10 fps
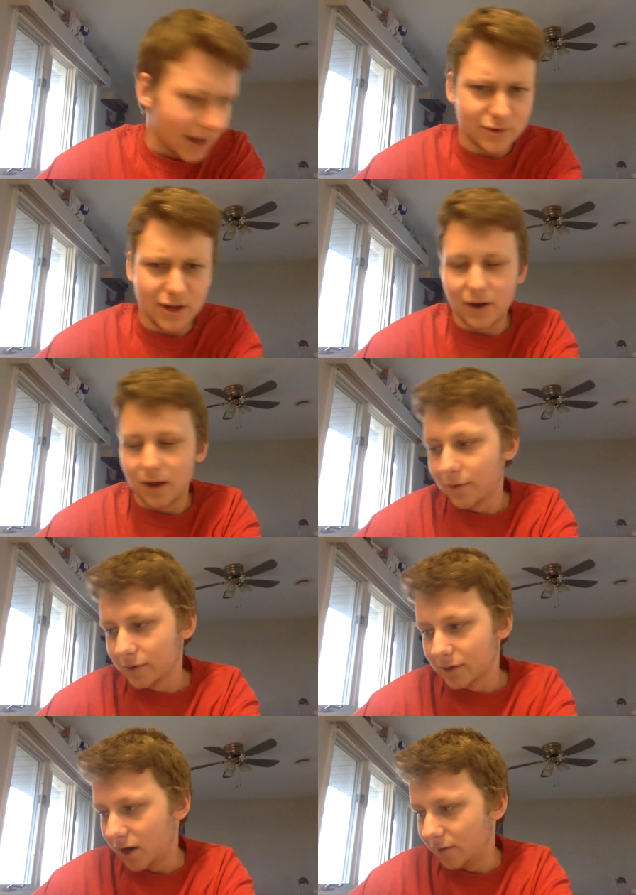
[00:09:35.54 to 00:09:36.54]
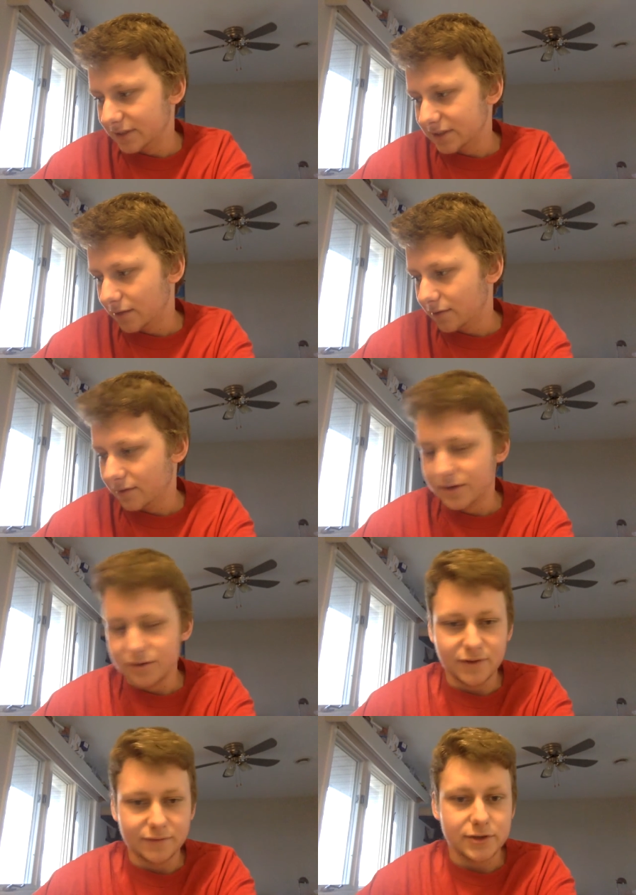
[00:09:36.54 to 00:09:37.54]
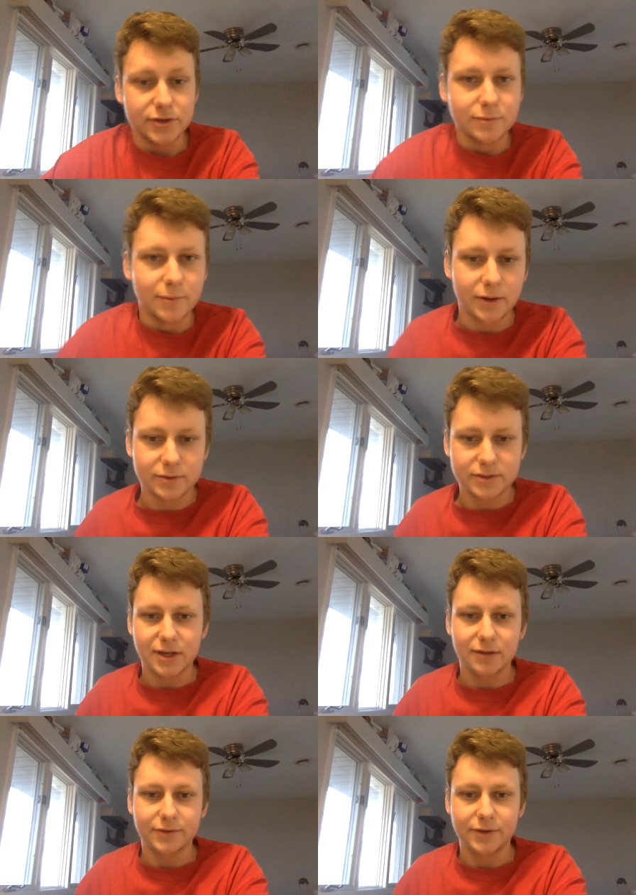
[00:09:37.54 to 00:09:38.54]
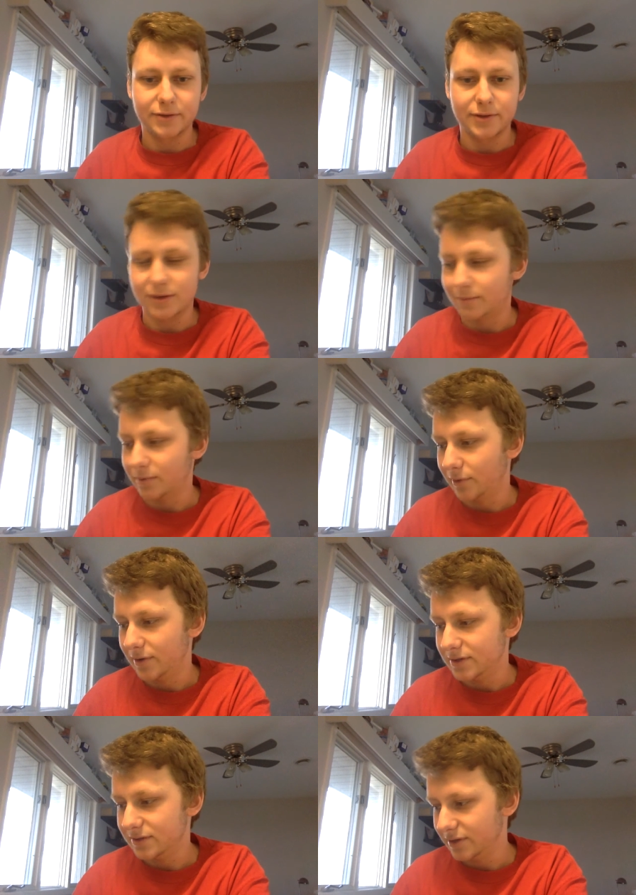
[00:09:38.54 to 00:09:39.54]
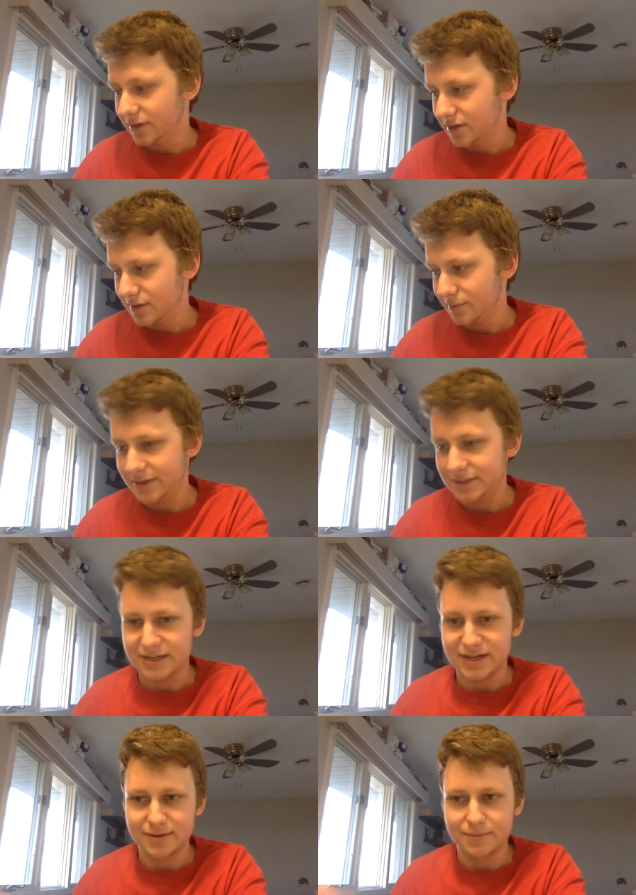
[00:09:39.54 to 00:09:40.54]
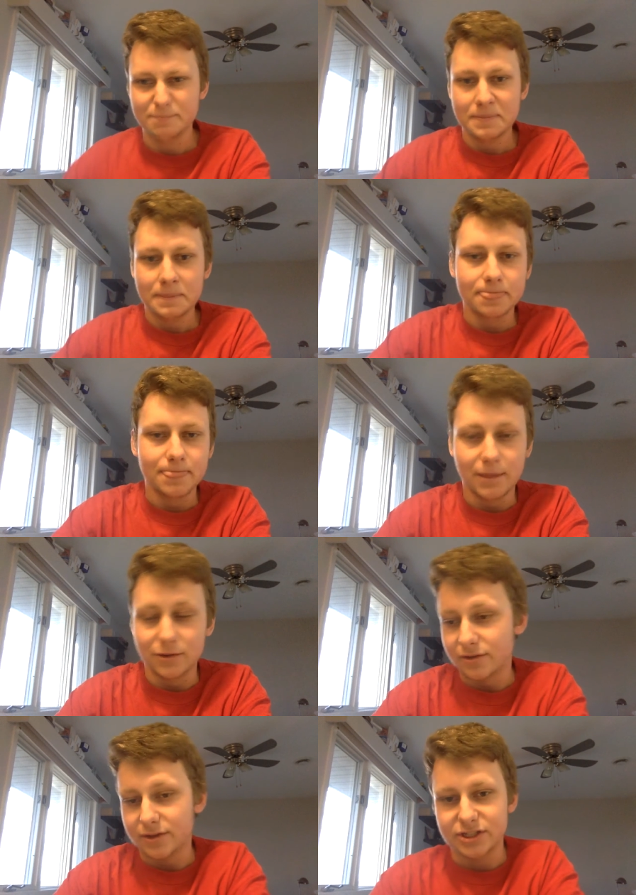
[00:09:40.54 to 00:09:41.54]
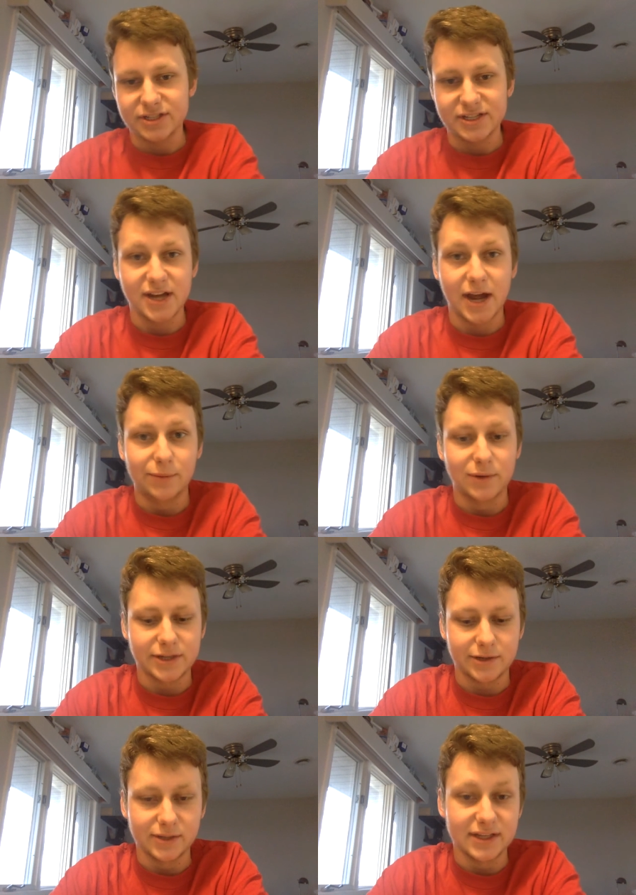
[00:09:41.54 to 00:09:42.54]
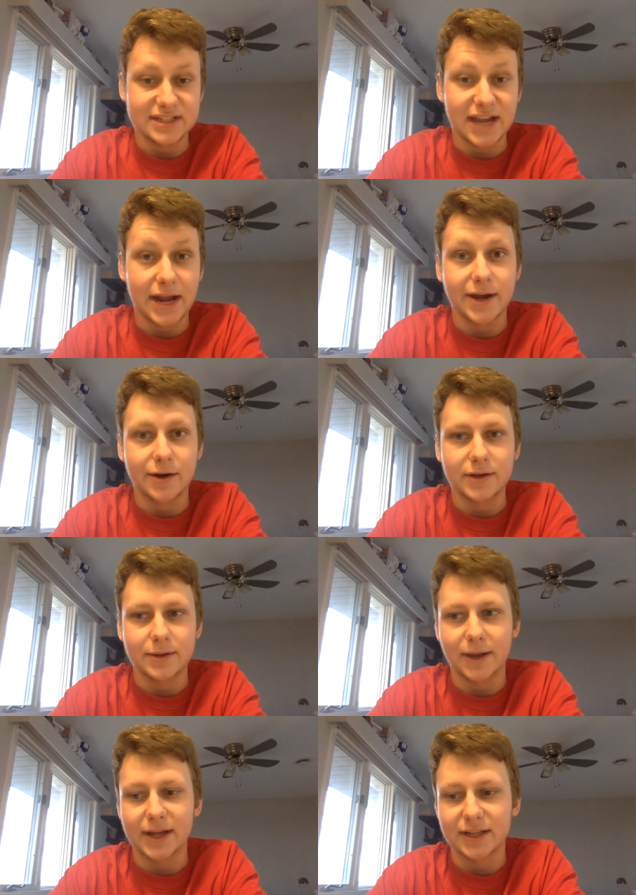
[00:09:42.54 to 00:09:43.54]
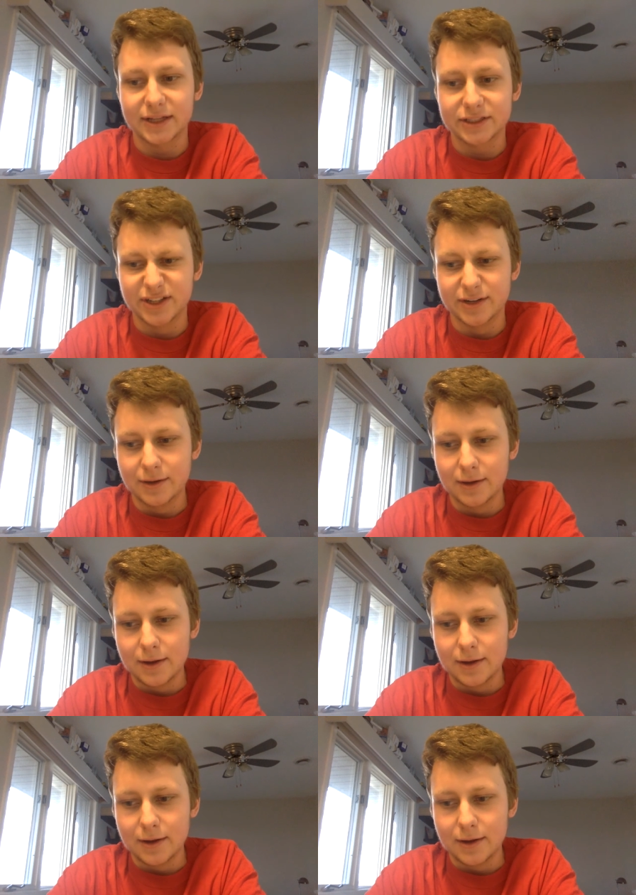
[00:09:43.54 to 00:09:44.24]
I do have other comics other than New fifty-two modern stuff, you know, the number ones and whatnot, but uh, those are the, just the signed ones that are really stand out in my collection.